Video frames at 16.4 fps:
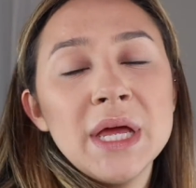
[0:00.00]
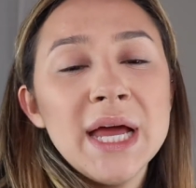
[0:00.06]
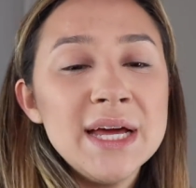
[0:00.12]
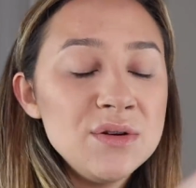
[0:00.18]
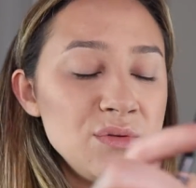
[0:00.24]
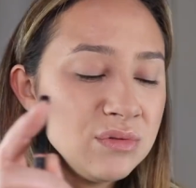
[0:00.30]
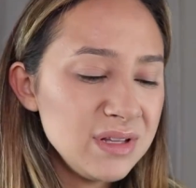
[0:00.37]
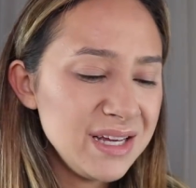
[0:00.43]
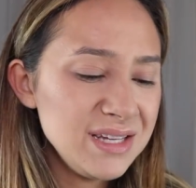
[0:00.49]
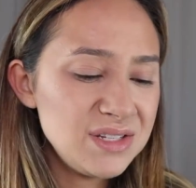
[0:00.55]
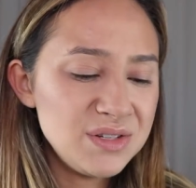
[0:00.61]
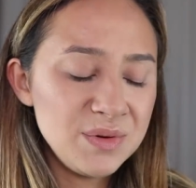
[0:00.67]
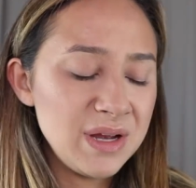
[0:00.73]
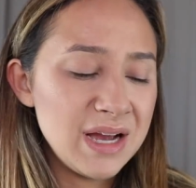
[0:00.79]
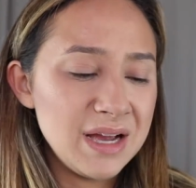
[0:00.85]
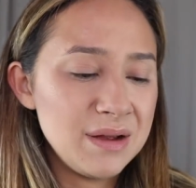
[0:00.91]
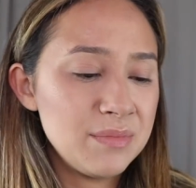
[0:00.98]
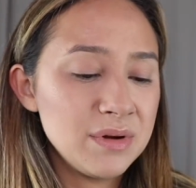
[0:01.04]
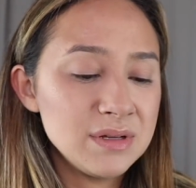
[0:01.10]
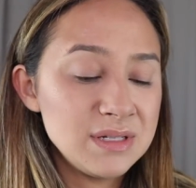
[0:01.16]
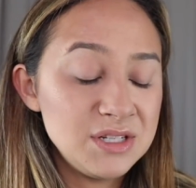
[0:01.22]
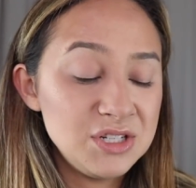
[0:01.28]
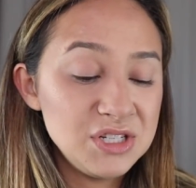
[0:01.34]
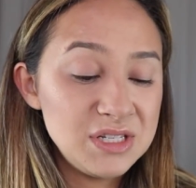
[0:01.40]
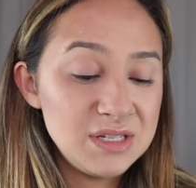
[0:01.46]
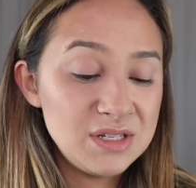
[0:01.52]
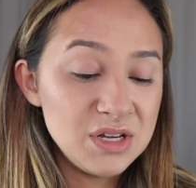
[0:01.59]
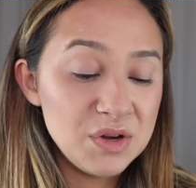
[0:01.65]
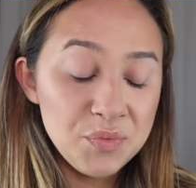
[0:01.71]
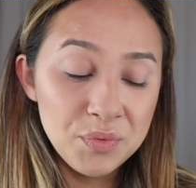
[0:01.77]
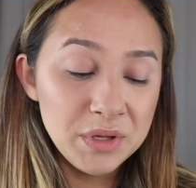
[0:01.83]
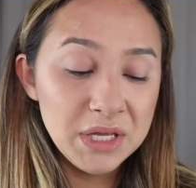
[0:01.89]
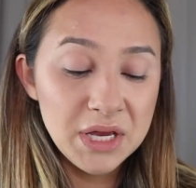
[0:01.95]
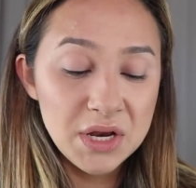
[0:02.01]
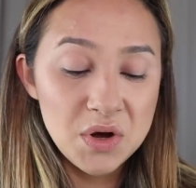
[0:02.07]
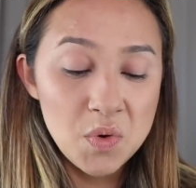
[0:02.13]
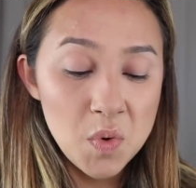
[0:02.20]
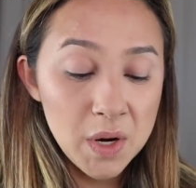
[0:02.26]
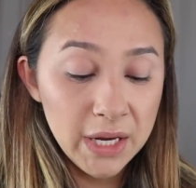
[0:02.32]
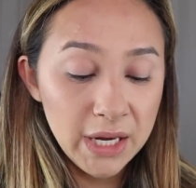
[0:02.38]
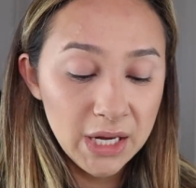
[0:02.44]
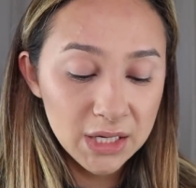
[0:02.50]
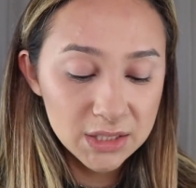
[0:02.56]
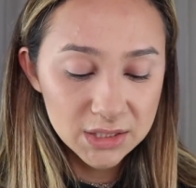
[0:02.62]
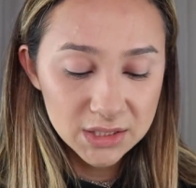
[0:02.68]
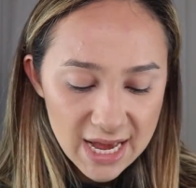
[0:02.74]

I don't like doing eyebrows, it's just really annoying.